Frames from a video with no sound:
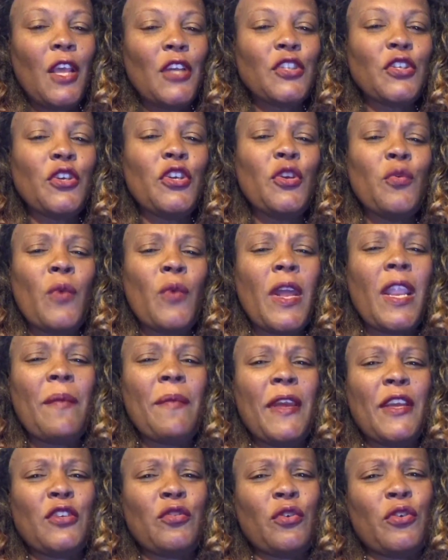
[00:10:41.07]
So you want to
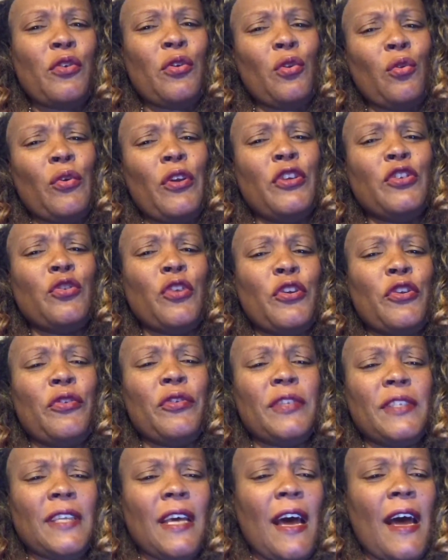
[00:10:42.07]
make sure your lawyer's on
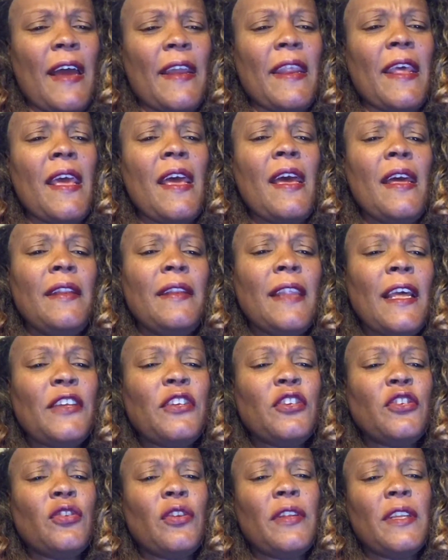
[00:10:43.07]
your side, not
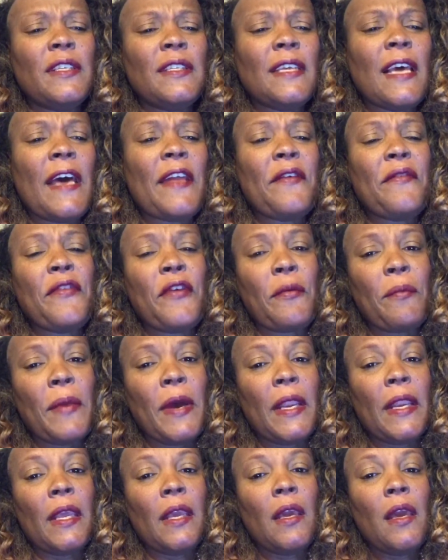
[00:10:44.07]
just on the side of their
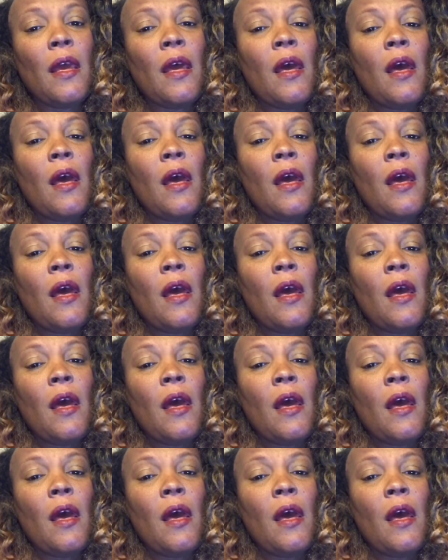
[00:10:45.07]
money.